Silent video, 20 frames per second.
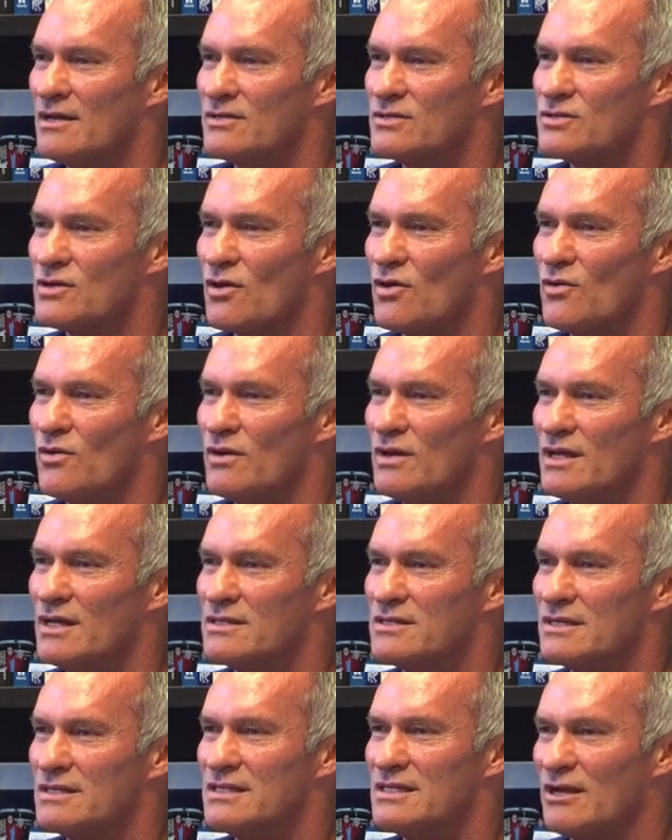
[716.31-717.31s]
So
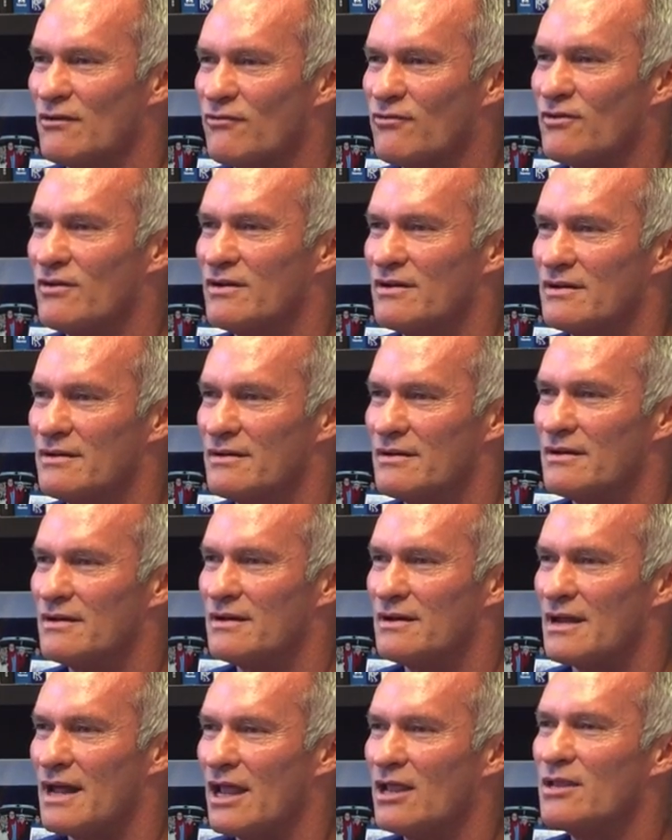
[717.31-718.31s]
it's a different
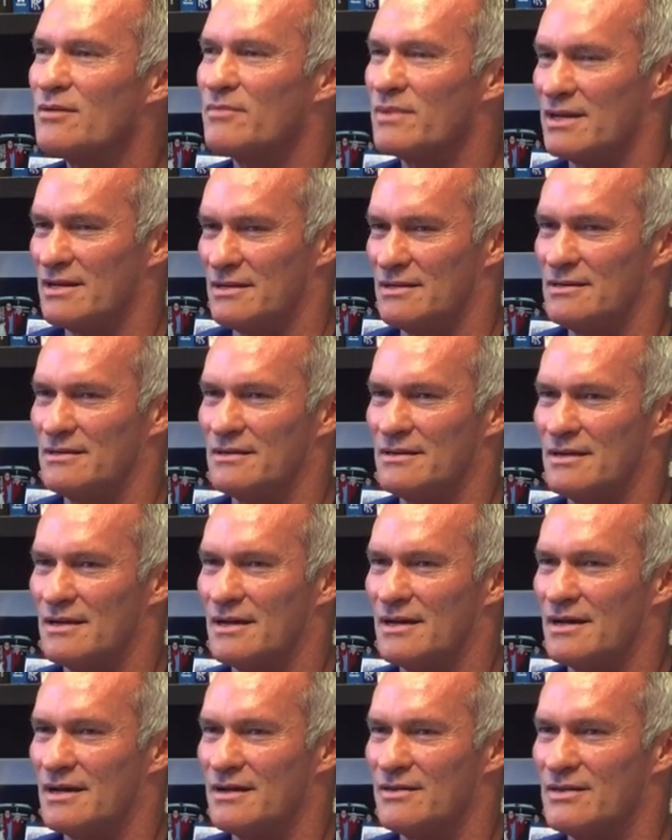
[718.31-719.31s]
element
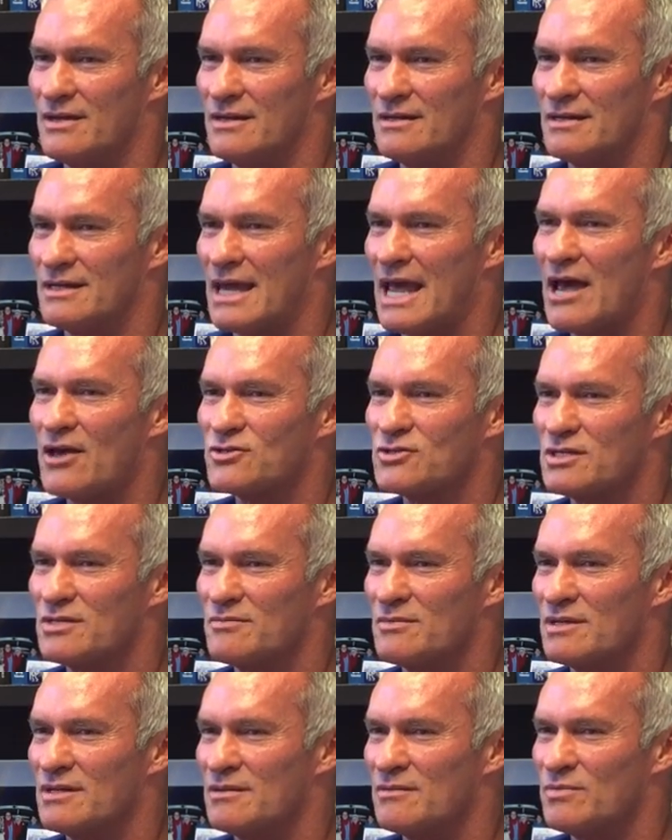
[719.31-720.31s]
than
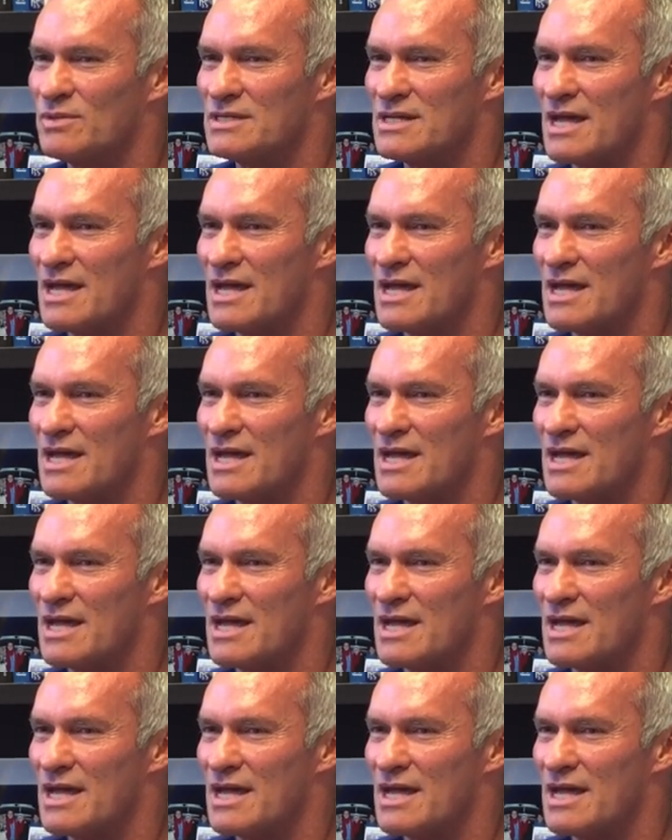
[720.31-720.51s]
calcium and